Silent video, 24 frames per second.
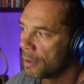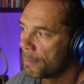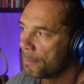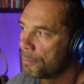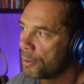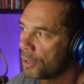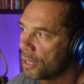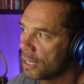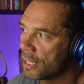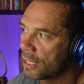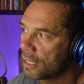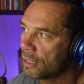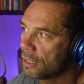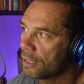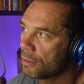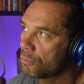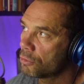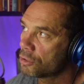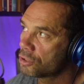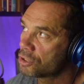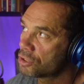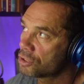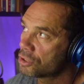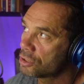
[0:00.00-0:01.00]
But it
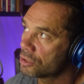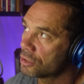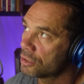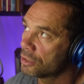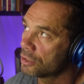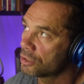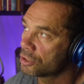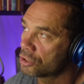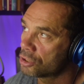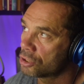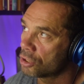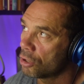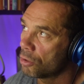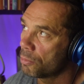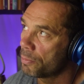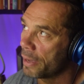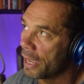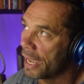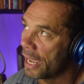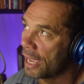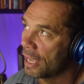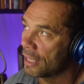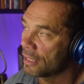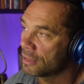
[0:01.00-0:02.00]
was so
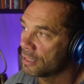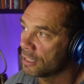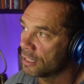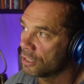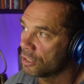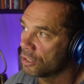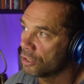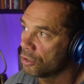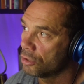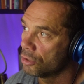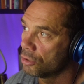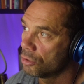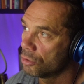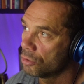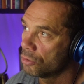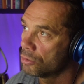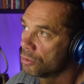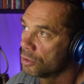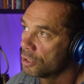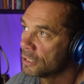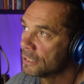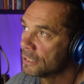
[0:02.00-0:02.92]
bad that you